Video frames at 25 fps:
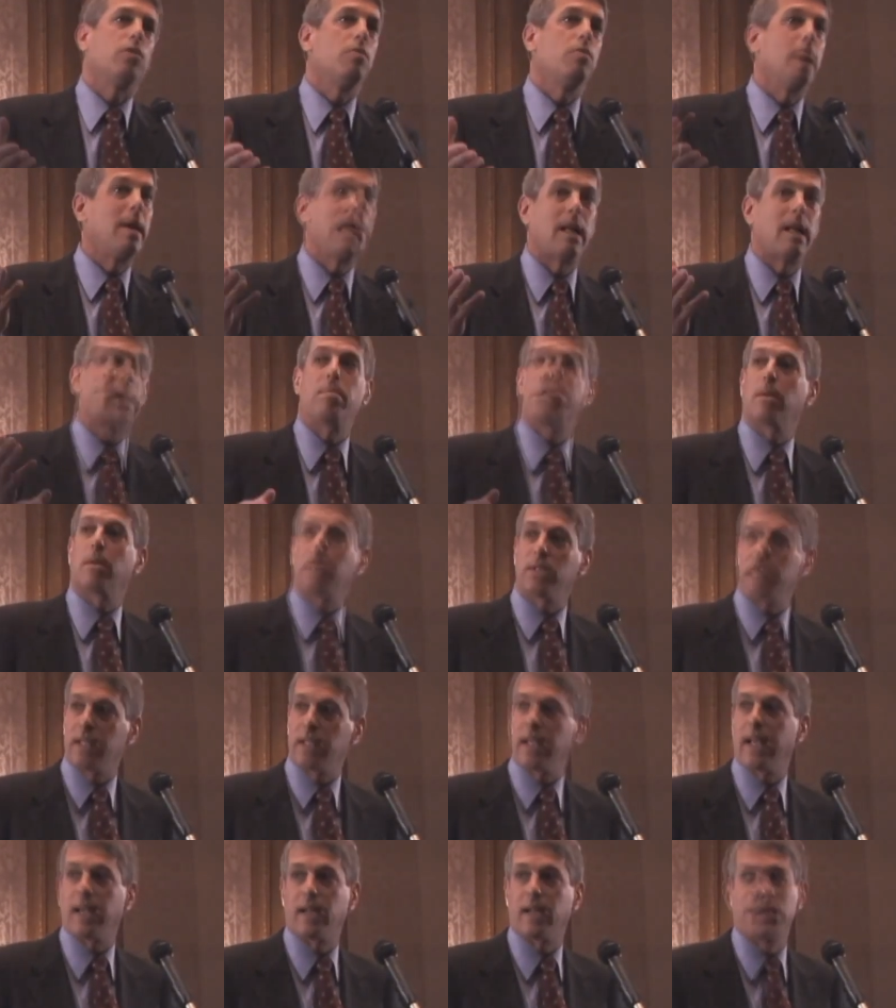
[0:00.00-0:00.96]
you may not be able
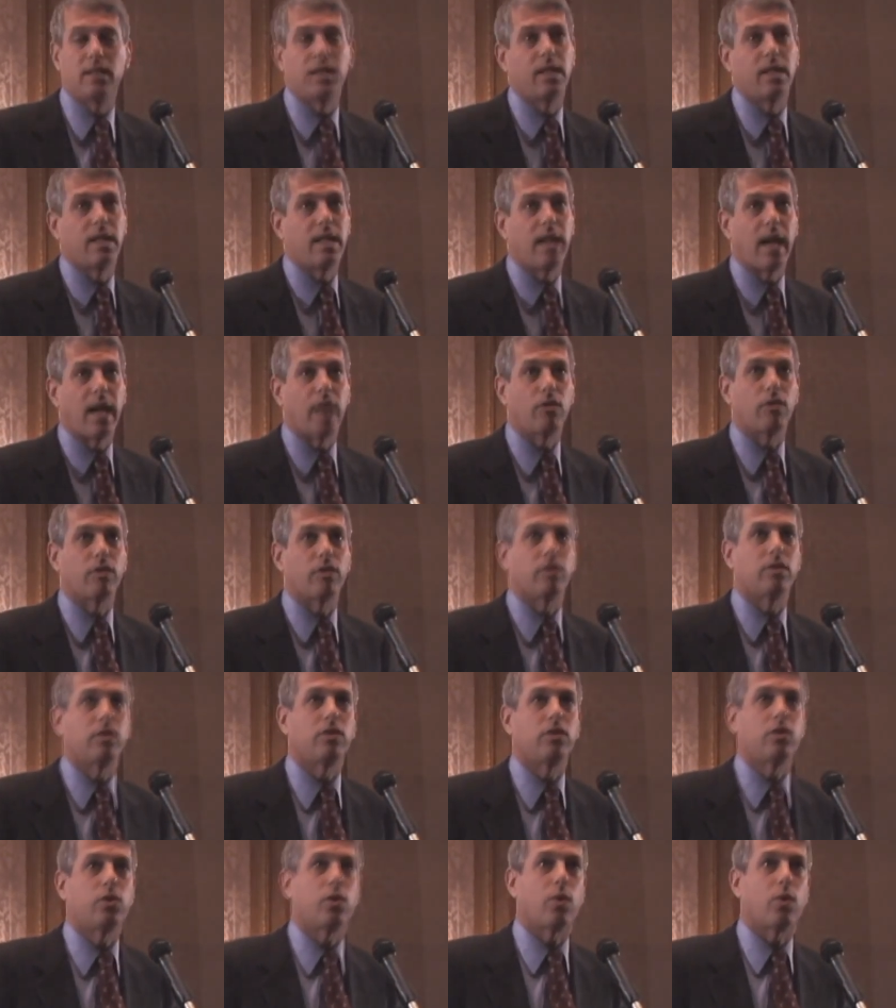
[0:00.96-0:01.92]
to get into the
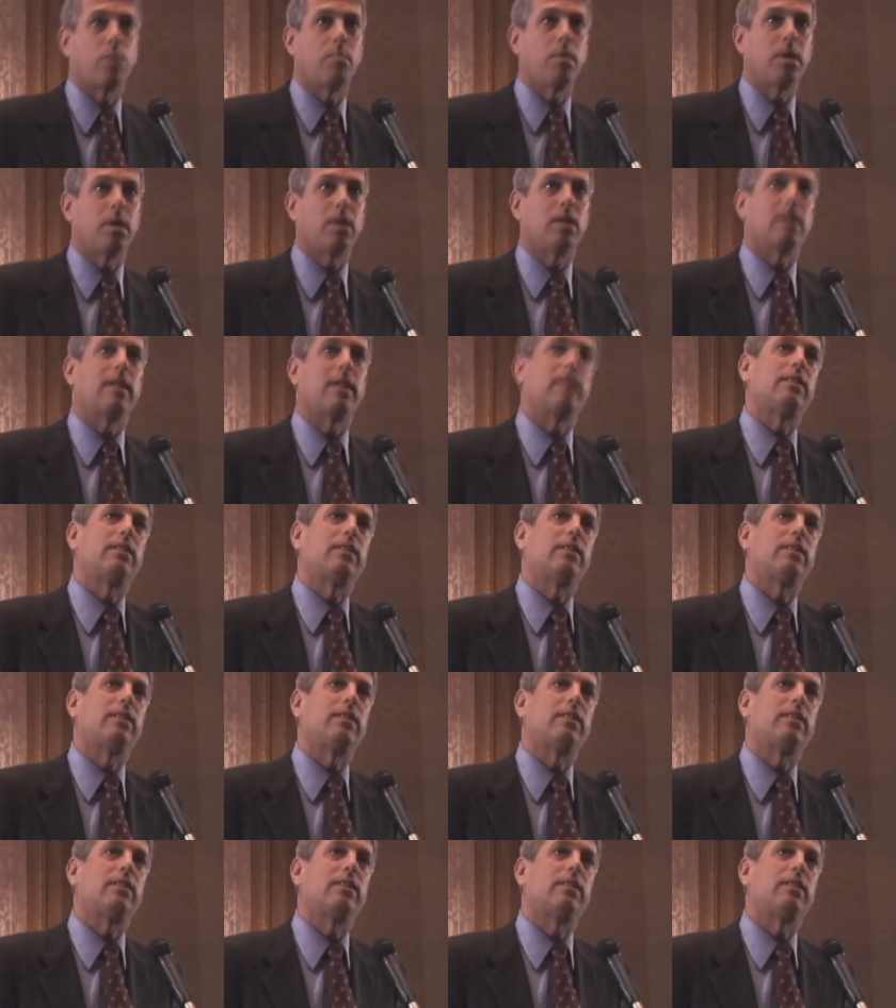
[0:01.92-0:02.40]
entrance to our building.